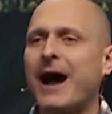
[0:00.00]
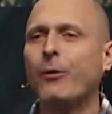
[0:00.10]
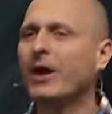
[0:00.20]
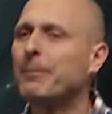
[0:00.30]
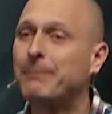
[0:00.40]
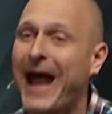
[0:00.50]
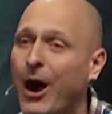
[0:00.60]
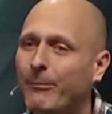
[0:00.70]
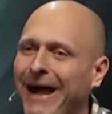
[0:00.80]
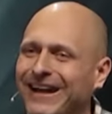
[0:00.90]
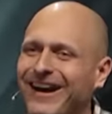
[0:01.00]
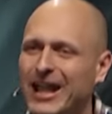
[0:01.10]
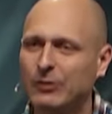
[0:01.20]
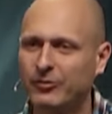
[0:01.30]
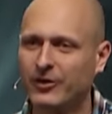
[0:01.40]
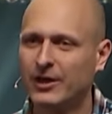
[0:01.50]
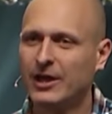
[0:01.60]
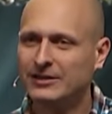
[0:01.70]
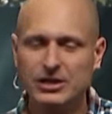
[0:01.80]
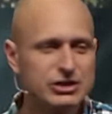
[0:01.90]
I want to bow my life
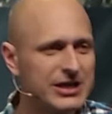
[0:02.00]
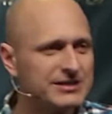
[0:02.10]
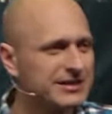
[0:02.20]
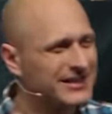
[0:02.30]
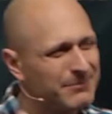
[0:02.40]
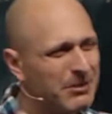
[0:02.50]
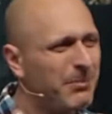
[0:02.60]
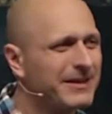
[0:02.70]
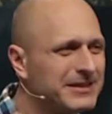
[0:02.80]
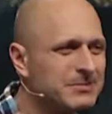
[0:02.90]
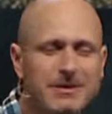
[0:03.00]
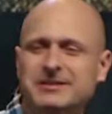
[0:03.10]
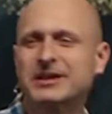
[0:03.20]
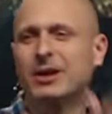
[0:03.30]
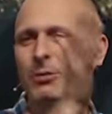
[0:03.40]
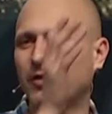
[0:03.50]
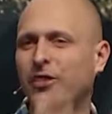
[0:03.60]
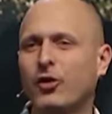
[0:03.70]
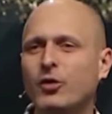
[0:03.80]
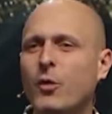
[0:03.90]
to Jesus. I've maybe been dismissing him, or a
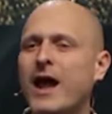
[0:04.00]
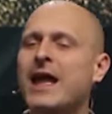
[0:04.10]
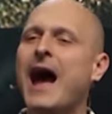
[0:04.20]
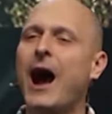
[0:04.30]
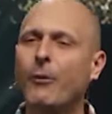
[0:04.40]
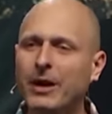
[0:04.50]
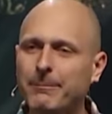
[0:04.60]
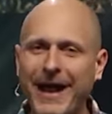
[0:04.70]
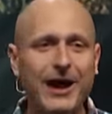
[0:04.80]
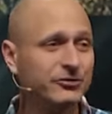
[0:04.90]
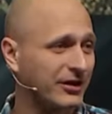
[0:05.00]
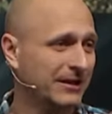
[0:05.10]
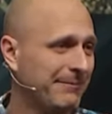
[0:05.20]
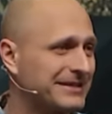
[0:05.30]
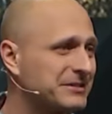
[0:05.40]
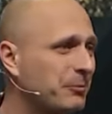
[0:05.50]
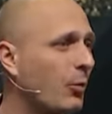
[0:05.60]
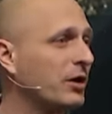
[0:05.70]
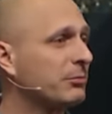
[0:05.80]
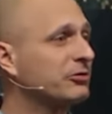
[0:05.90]
third way, I want to bow to him. That's number
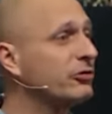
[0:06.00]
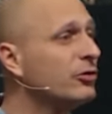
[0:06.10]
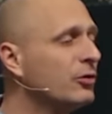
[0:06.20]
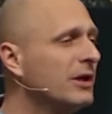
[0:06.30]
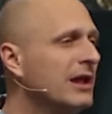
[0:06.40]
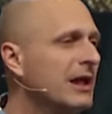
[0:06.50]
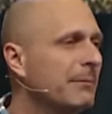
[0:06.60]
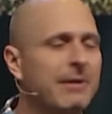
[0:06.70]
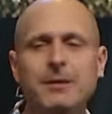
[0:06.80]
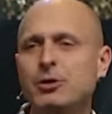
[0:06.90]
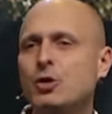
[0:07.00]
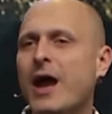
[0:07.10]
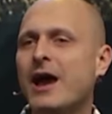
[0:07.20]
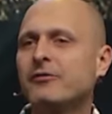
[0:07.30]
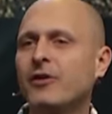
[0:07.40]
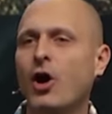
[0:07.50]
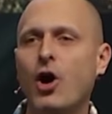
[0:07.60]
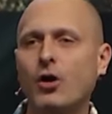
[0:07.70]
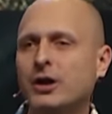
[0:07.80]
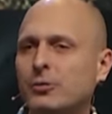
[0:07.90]
one. Number two, maybe you have
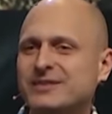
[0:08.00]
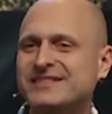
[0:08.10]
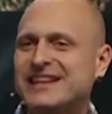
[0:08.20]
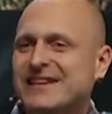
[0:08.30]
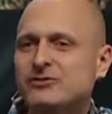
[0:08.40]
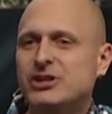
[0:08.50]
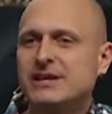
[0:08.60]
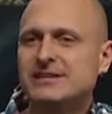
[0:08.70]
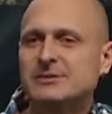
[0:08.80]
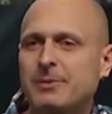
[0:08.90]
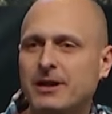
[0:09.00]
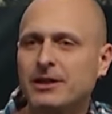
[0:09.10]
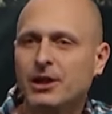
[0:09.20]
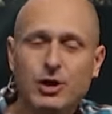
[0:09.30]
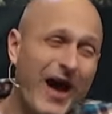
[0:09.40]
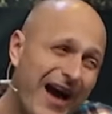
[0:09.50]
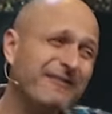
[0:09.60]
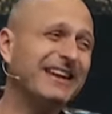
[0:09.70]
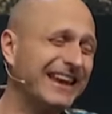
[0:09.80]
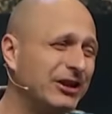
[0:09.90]
already received Jesus, but you
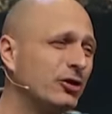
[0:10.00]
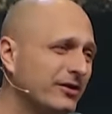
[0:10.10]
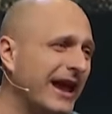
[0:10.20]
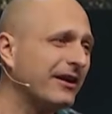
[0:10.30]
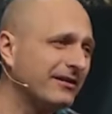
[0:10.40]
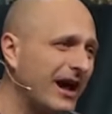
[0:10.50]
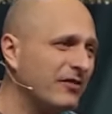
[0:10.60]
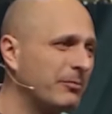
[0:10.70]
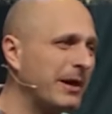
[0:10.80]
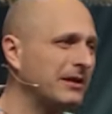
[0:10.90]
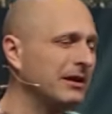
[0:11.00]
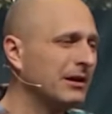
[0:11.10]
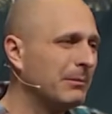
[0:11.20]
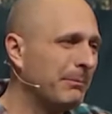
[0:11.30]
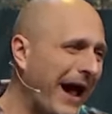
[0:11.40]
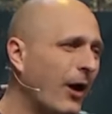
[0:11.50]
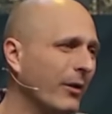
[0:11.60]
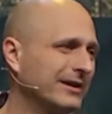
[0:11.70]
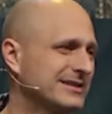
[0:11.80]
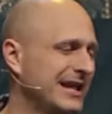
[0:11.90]
haven't in your daily life been
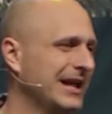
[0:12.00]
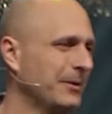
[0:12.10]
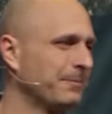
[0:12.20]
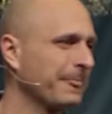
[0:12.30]
bowing to him.